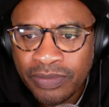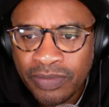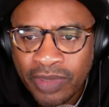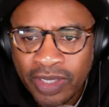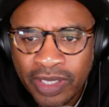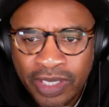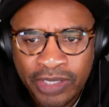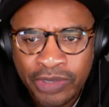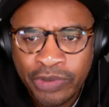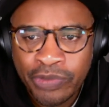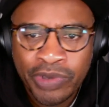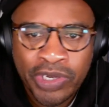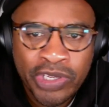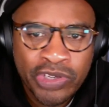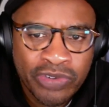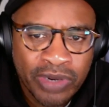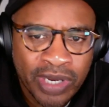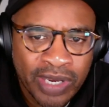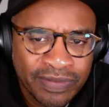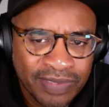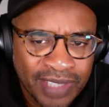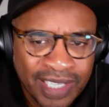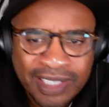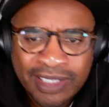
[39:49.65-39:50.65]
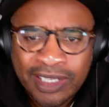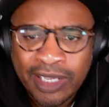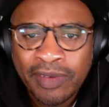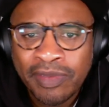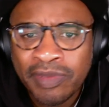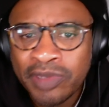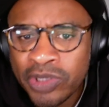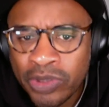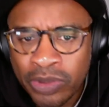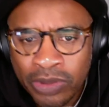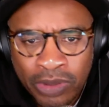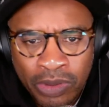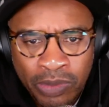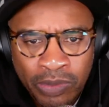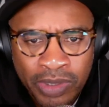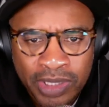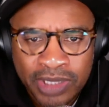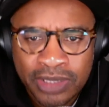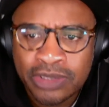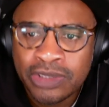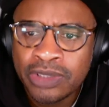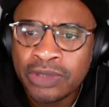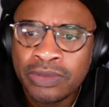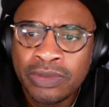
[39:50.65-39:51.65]
In a redraft, they definitely don't go 1
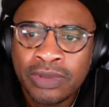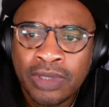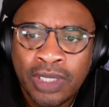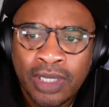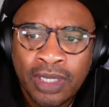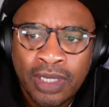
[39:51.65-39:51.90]
and 2.